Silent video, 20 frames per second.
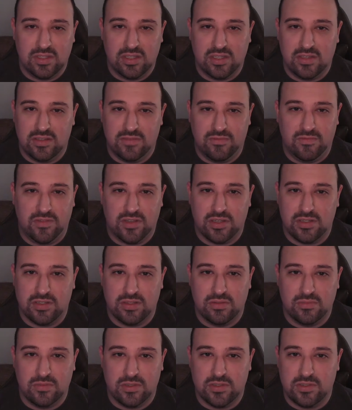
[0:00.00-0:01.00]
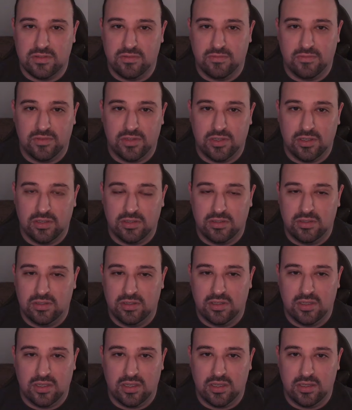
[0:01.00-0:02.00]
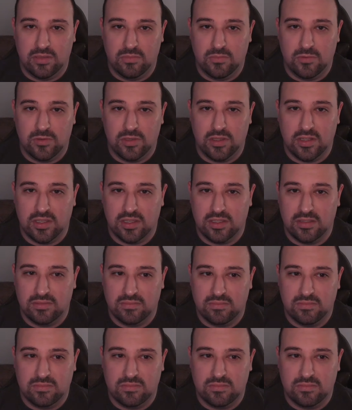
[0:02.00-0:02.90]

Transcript: Infection wasn't fun anymore. Like